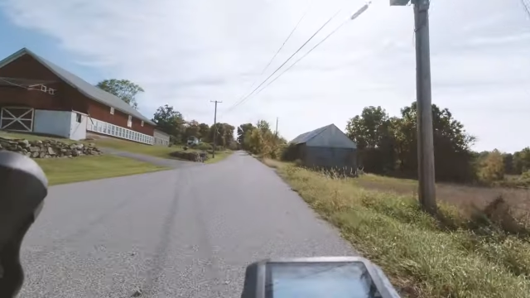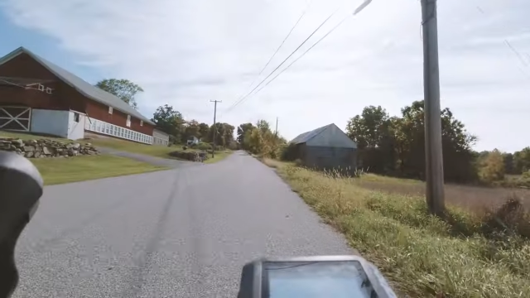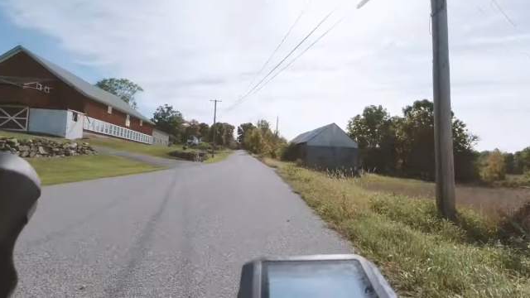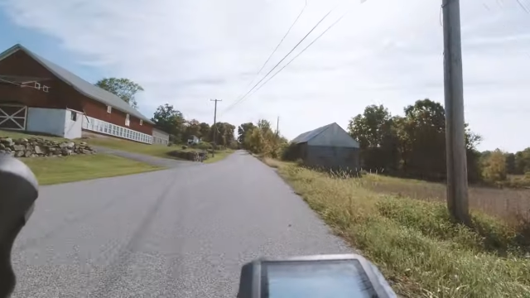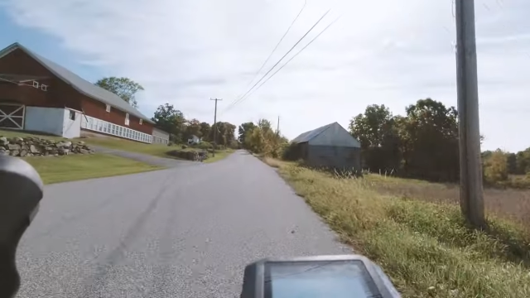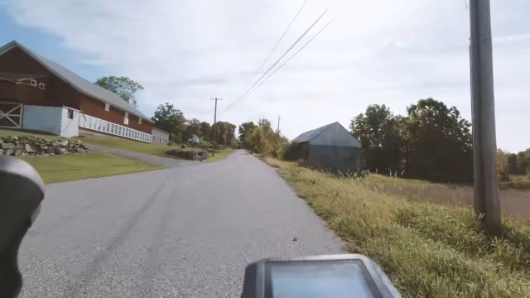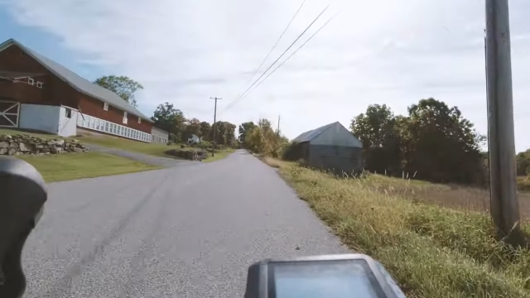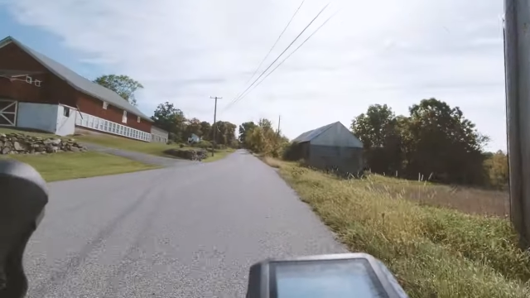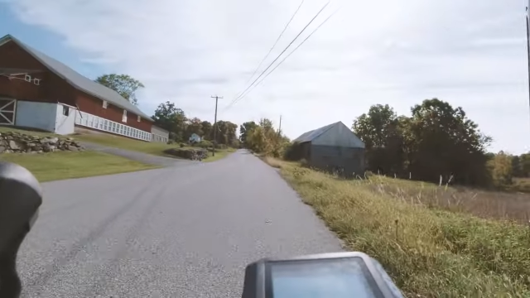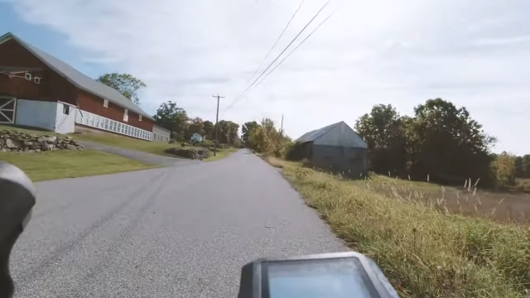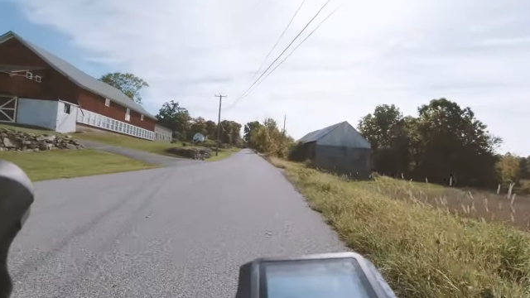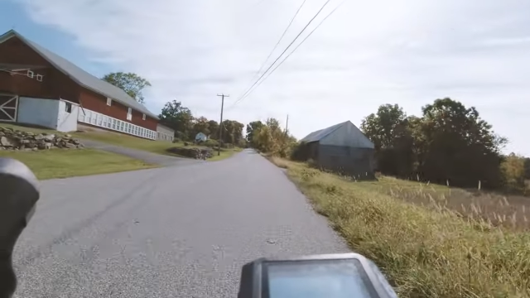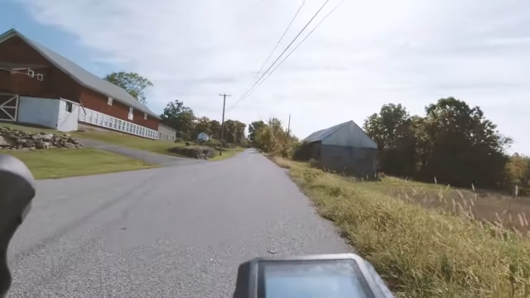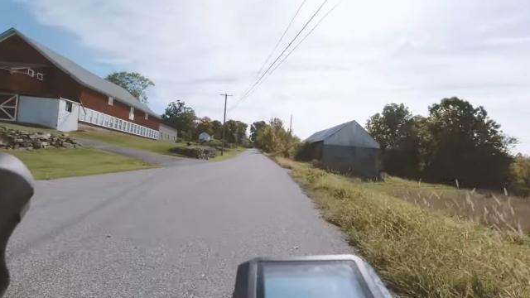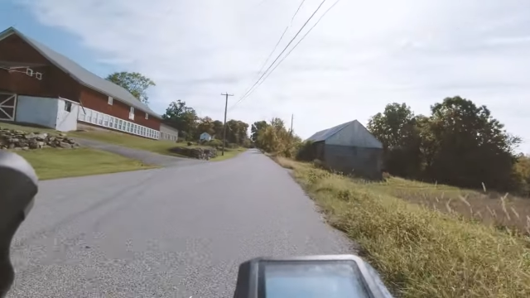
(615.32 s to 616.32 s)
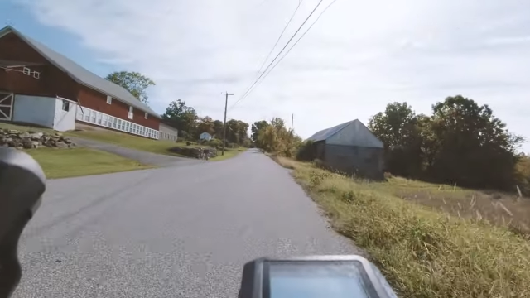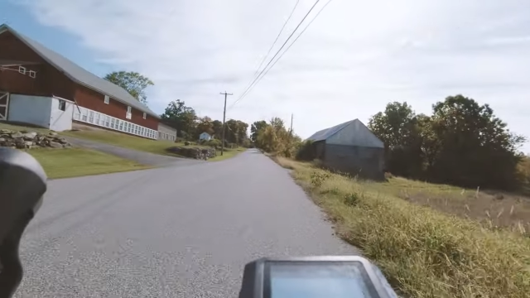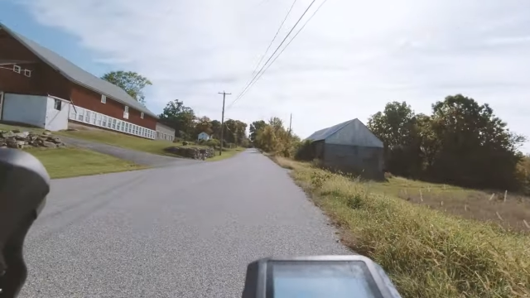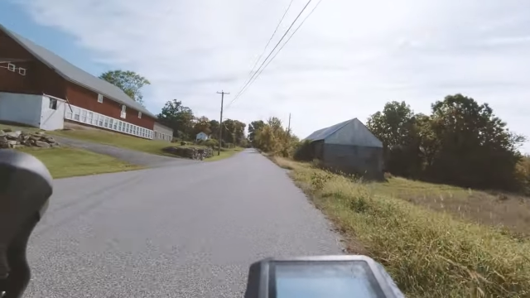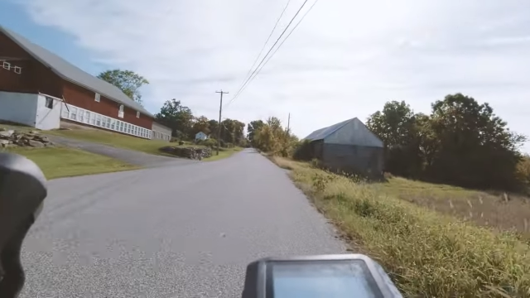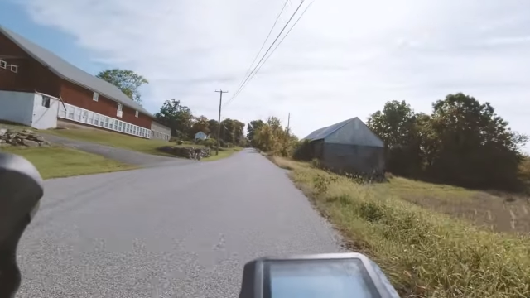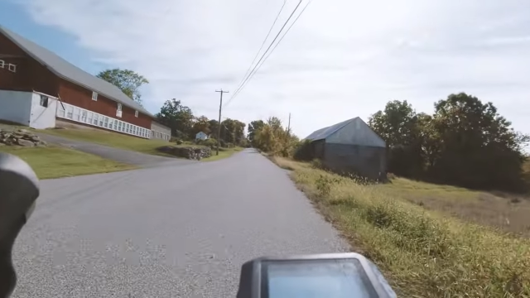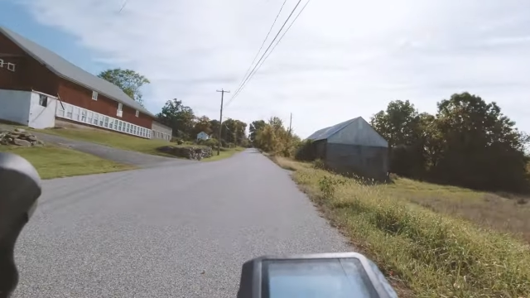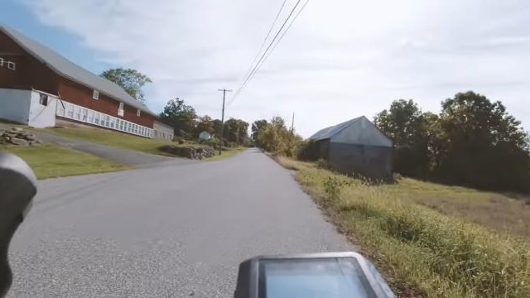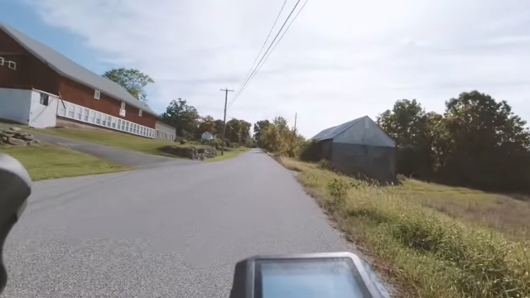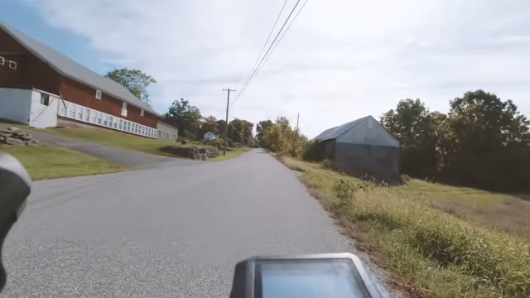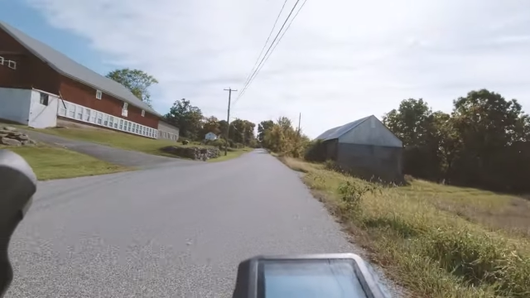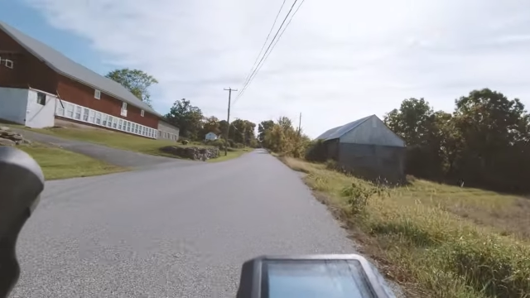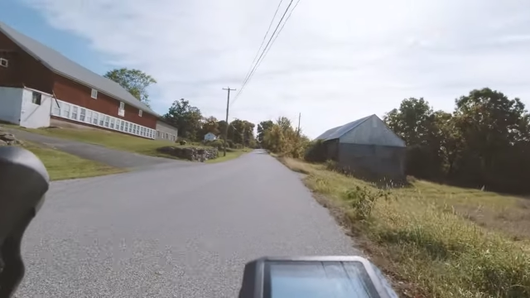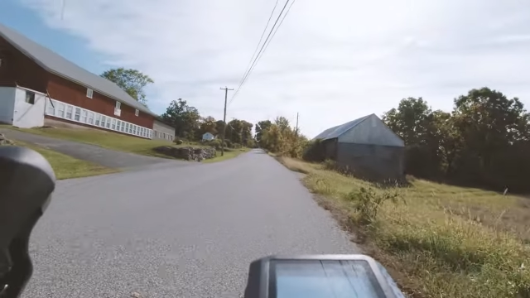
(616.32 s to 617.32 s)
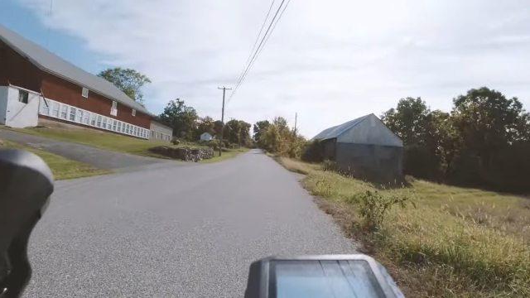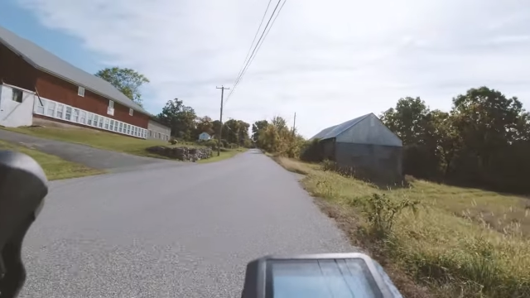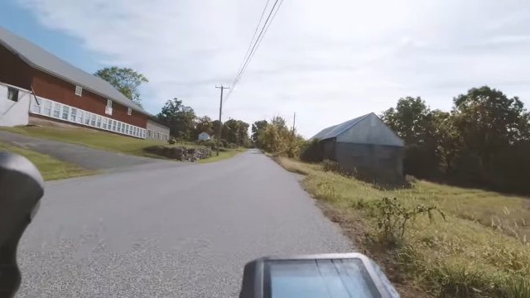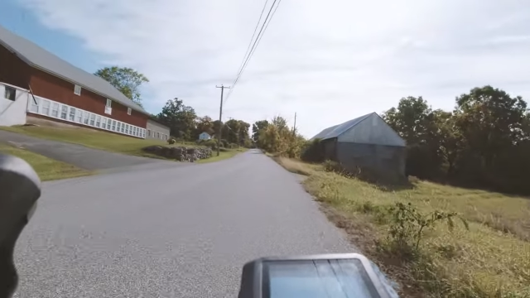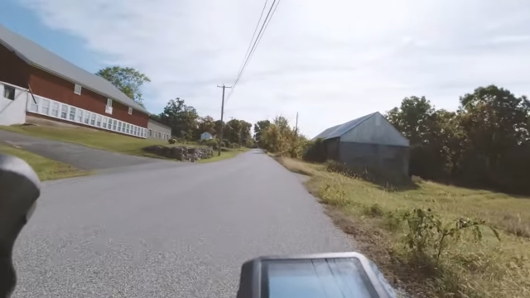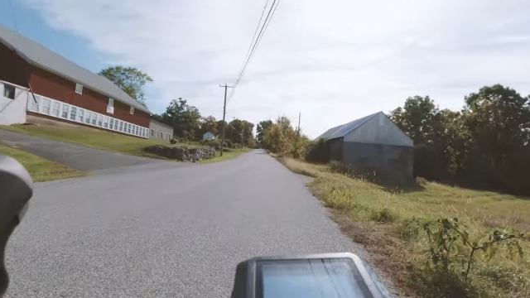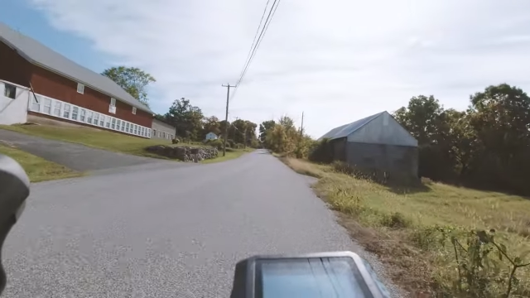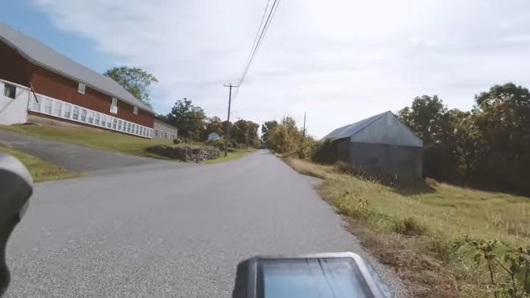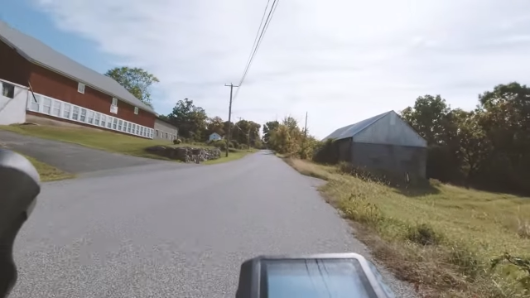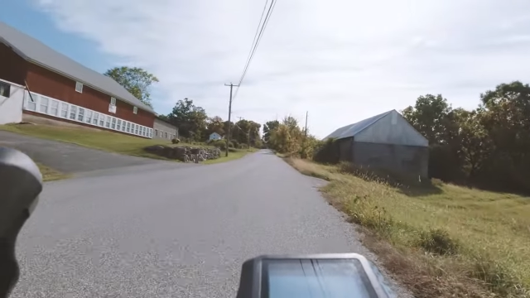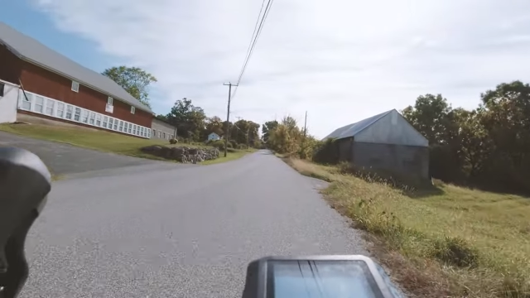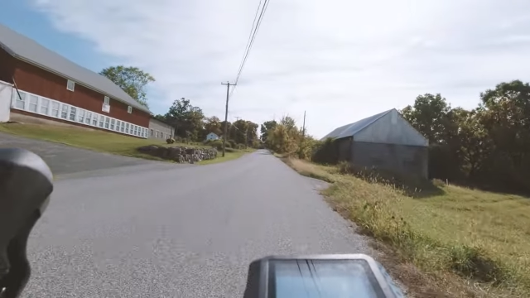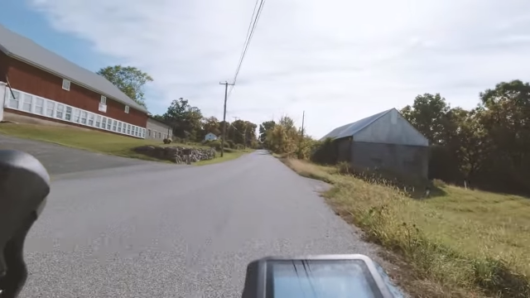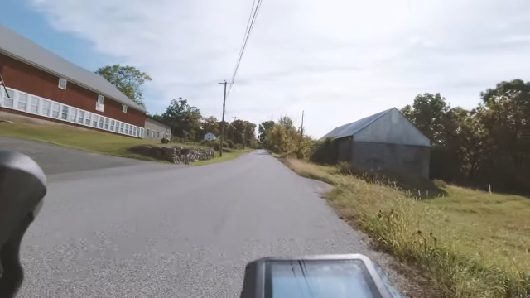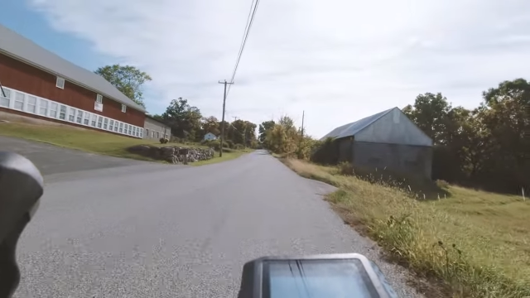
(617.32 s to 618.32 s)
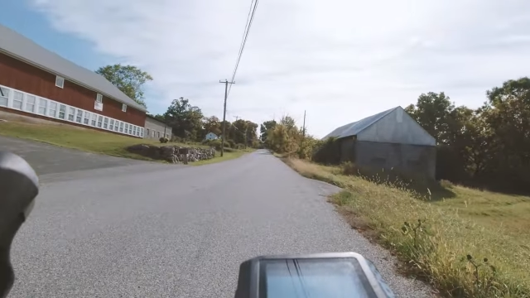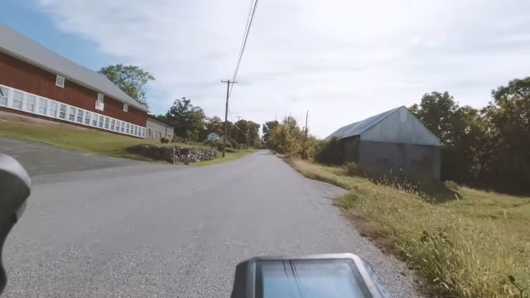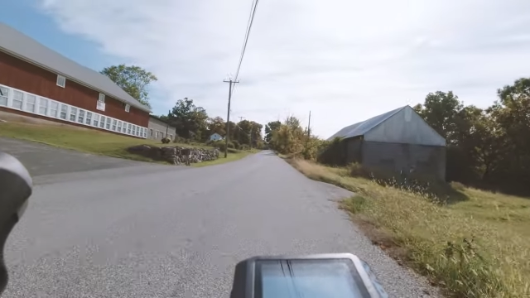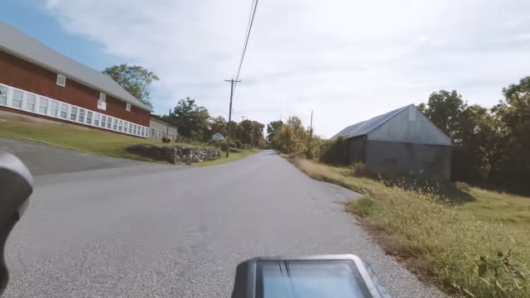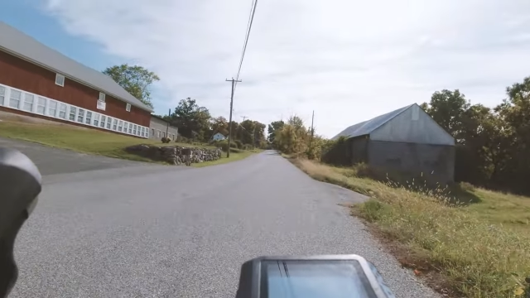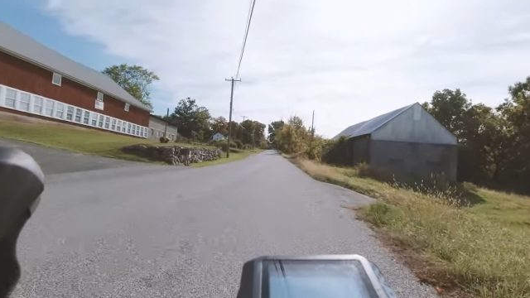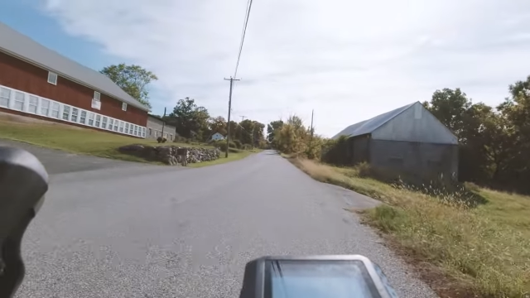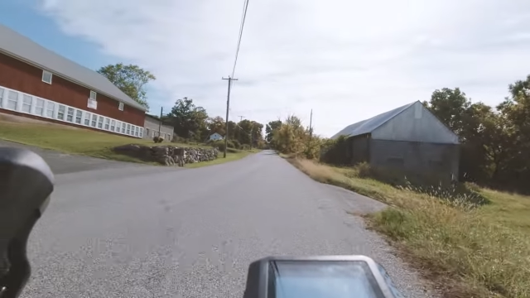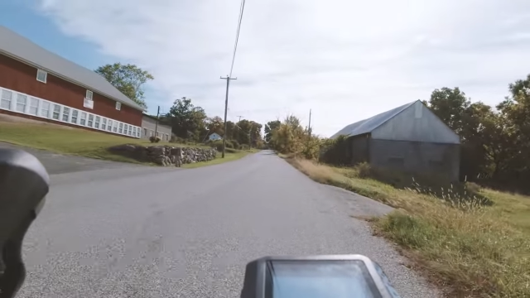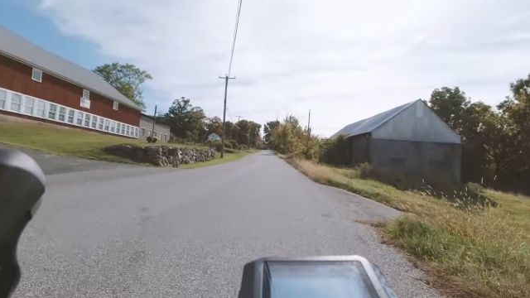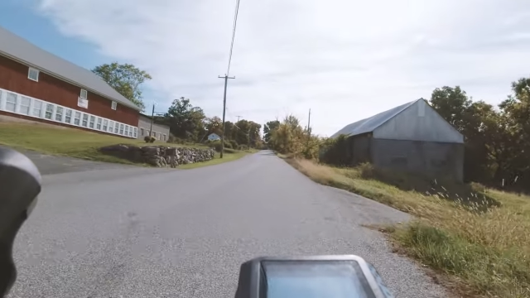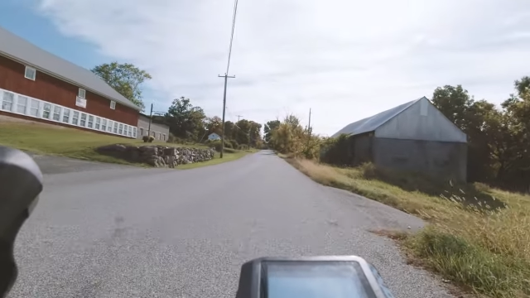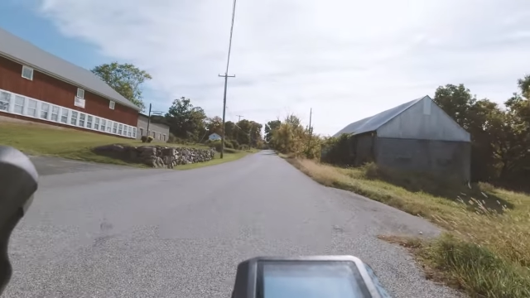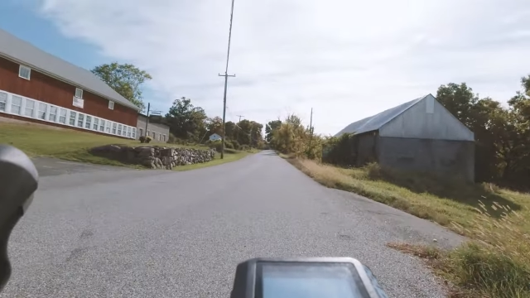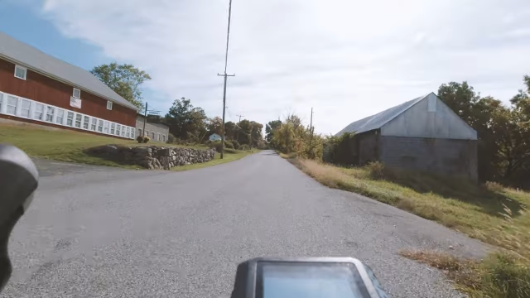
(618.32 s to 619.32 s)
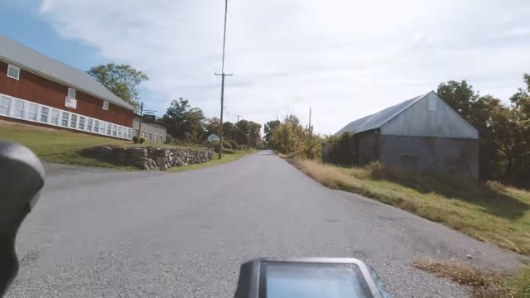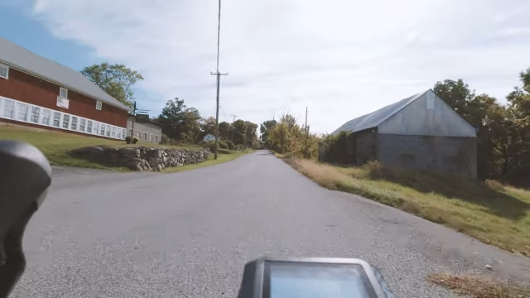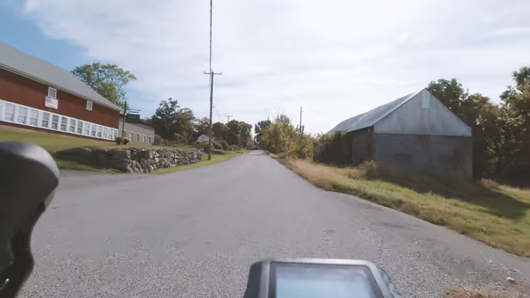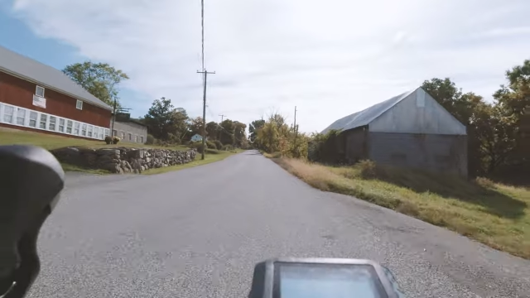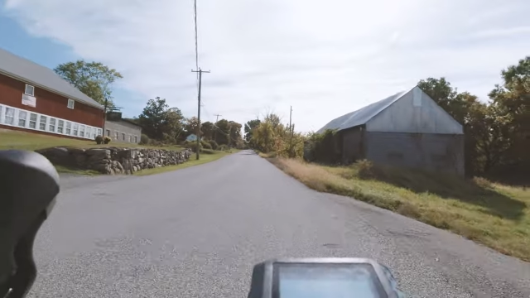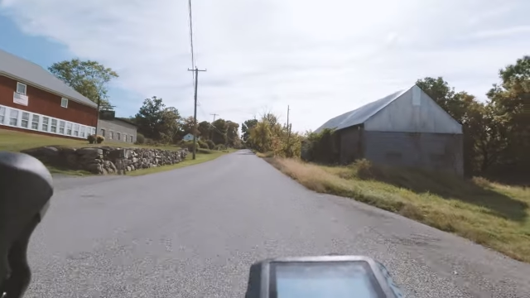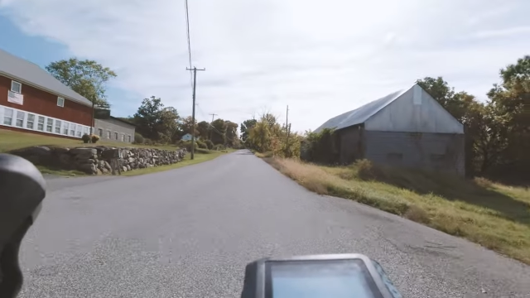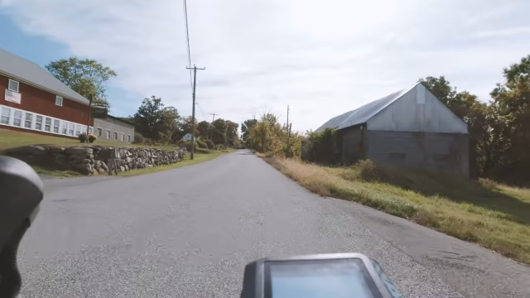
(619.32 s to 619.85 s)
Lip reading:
Nobody's mouth can be seen.